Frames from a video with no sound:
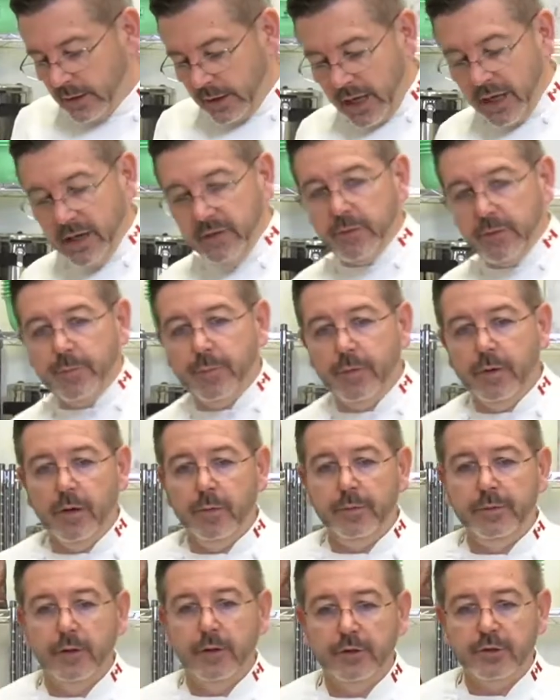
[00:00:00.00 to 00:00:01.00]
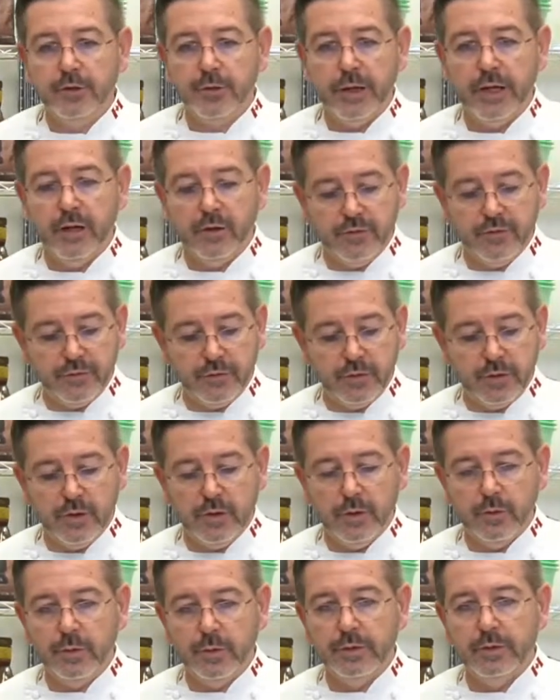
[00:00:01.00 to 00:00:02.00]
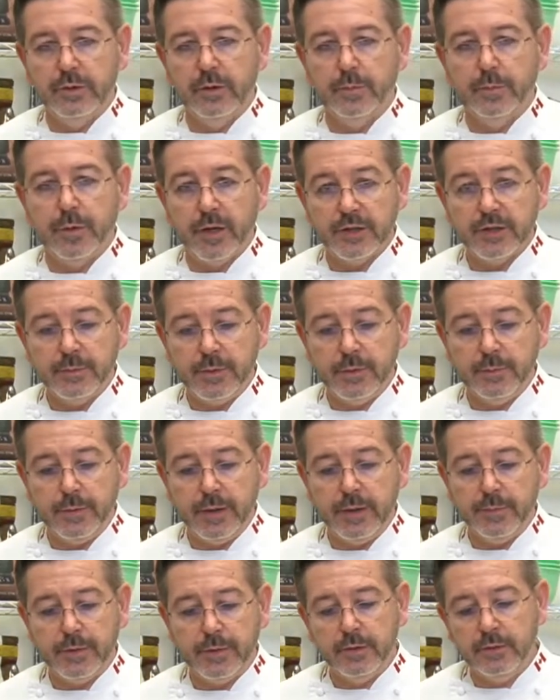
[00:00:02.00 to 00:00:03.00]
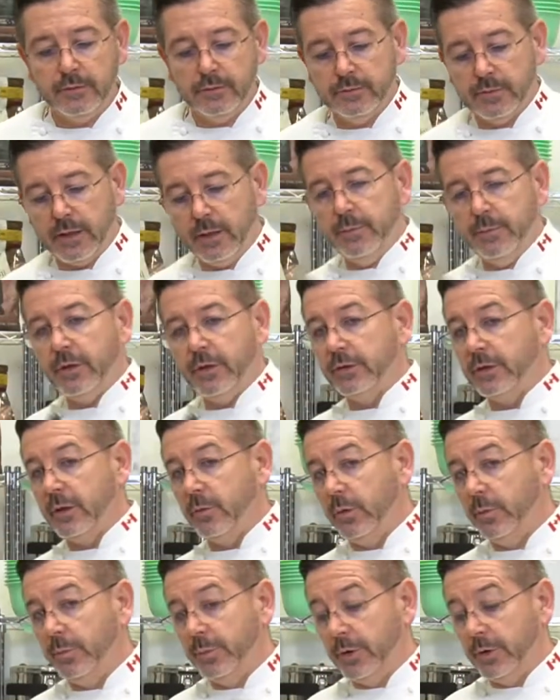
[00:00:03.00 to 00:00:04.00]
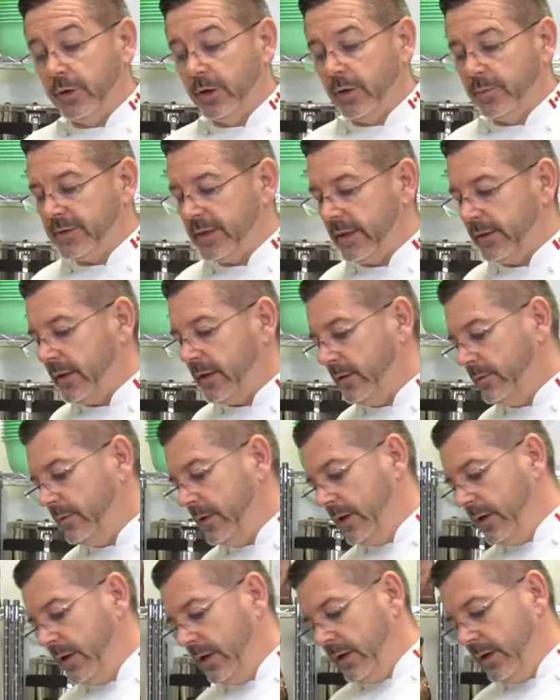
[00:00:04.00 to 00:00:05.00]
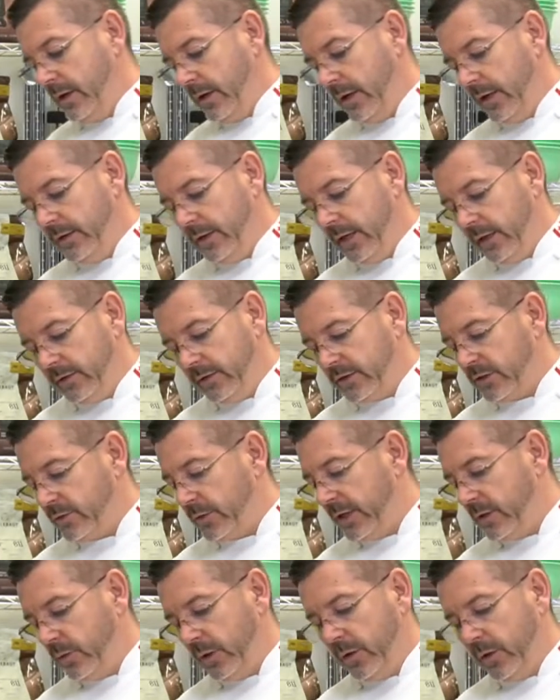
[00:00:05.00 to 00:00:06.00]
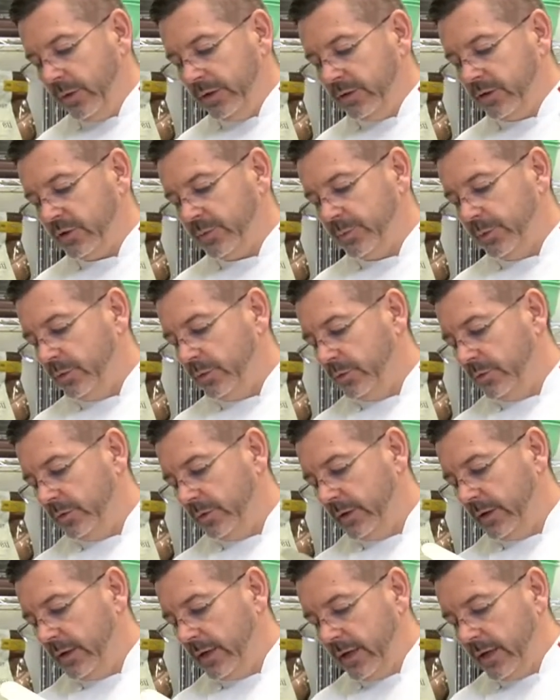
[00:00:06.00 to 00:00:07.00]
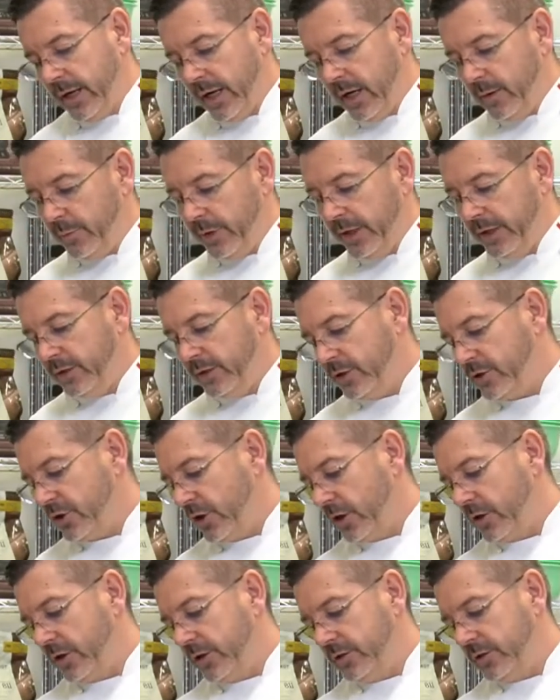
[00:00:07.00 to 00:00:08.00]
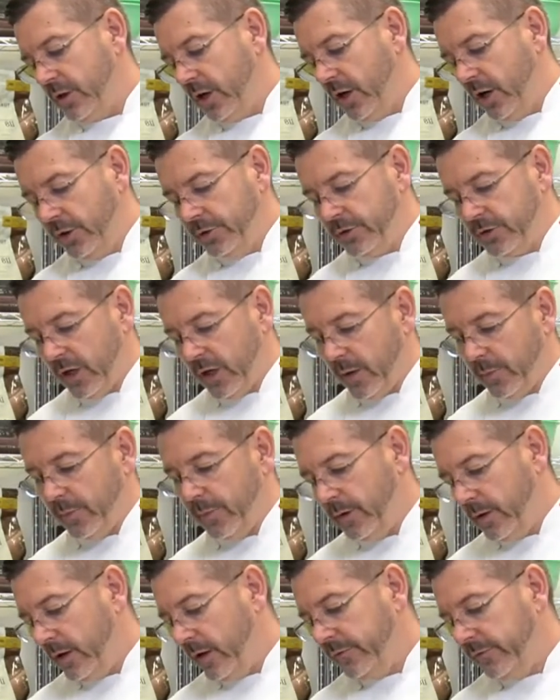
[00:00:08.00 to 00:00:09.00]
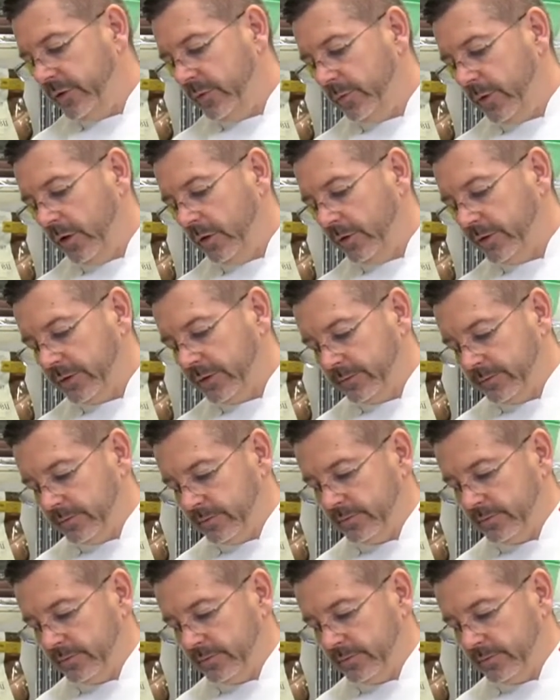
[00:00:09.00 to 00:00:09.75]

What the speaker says: I have a tray of with parchment paper, because I will put it upside down. And then straight away with the spoon, I bring the chocolate on top of the mold.